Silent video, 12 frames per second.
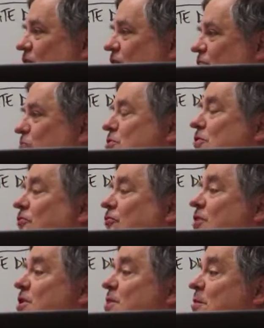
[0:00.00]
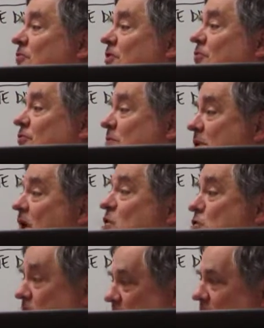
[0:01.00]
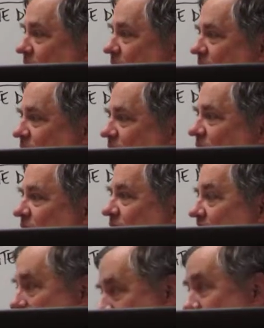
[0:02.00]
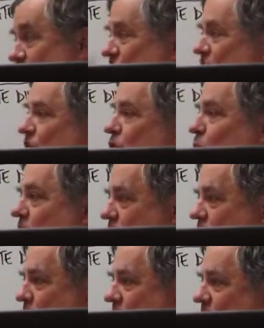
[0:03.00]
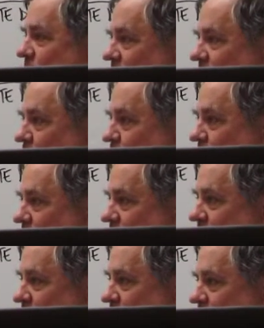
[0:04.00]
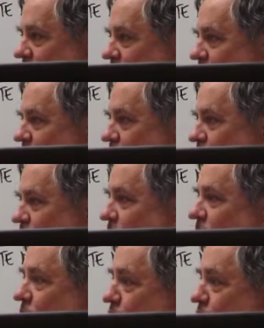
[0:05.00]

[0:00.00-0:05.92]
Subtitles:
through the Freedom of Information Act, got access to all the private letter rulings. So for